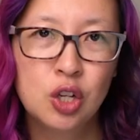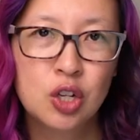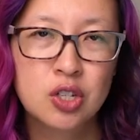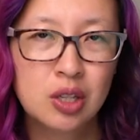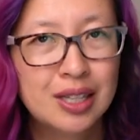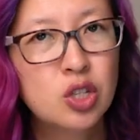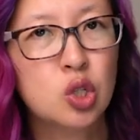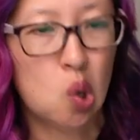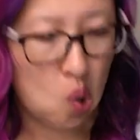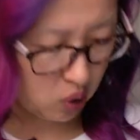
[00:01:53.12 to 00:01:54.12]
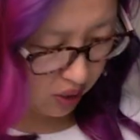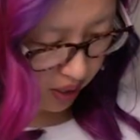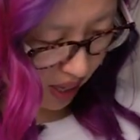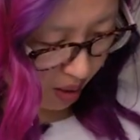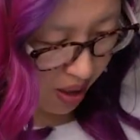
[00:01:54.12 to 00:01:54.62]
So let's talk
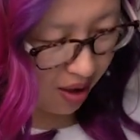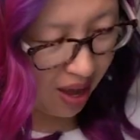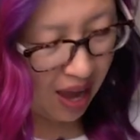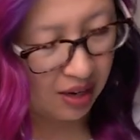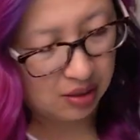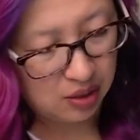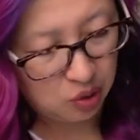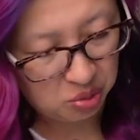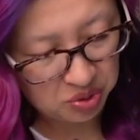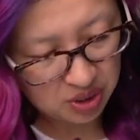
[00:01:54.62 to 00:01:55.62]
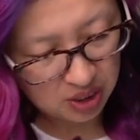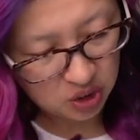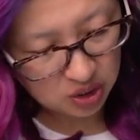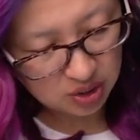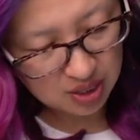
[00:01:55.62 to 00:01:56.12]
about analytical
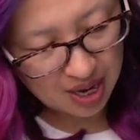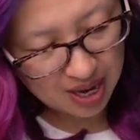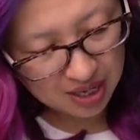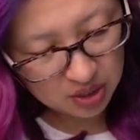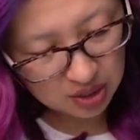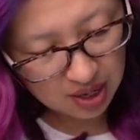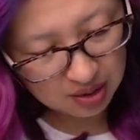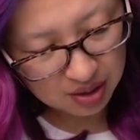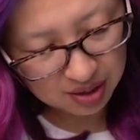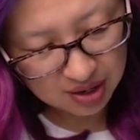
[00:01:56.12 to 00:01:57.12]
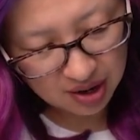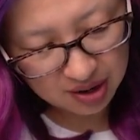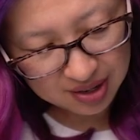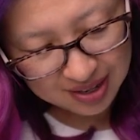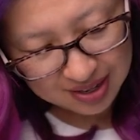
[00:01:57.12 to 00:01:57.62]
procedures. And,
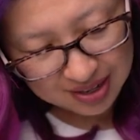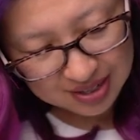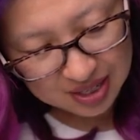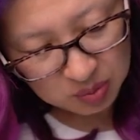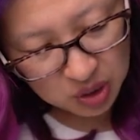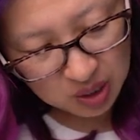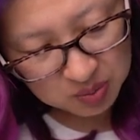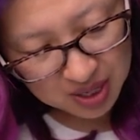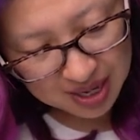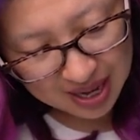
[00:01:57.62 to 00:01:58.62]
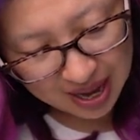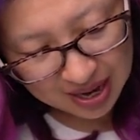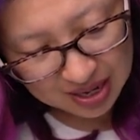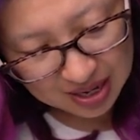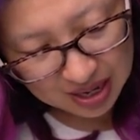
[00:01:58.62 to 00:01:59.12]
sometimes it
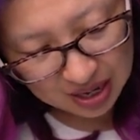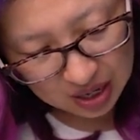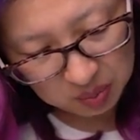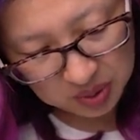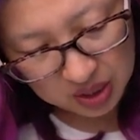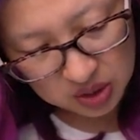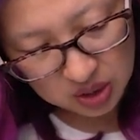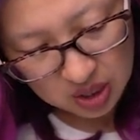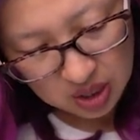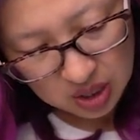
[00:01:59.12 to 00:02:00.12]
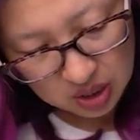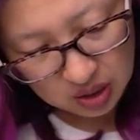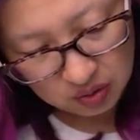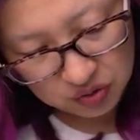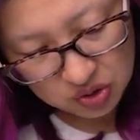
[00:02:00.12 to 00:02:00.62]
can get a bit
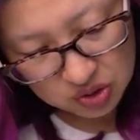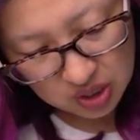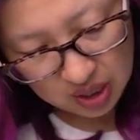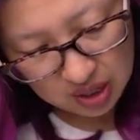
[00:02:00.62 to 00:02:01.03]
confusing.